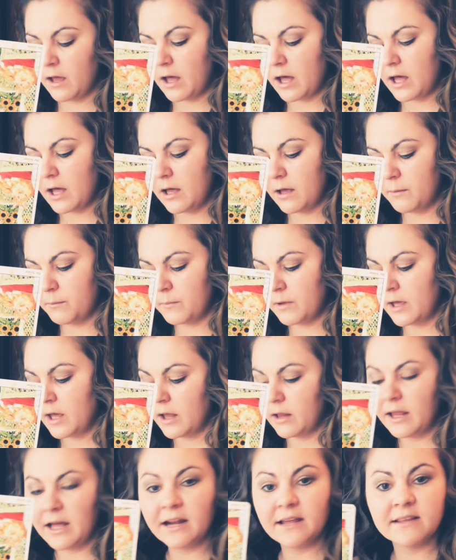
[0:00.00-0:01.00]
Um,
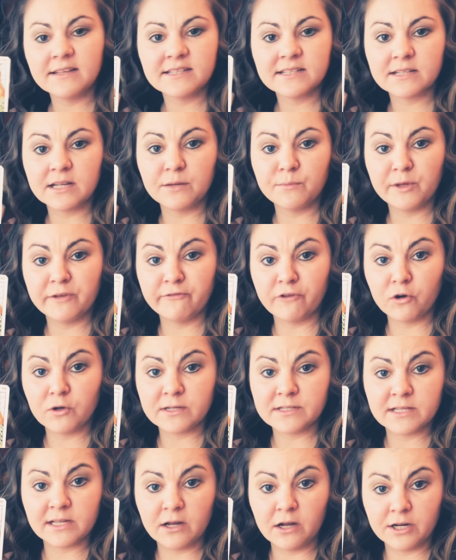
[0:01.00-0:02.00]
a lot of this is going to be
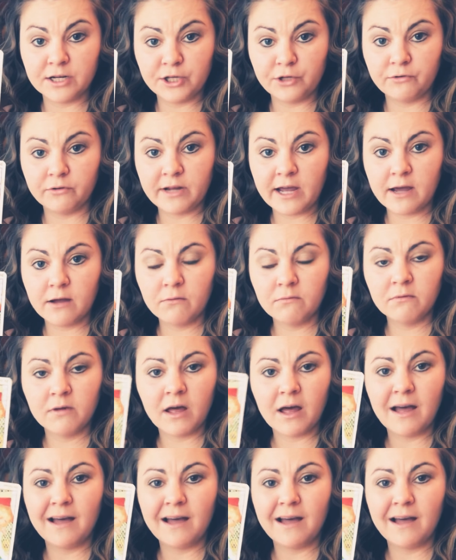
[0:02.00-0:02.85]
focusing on you now.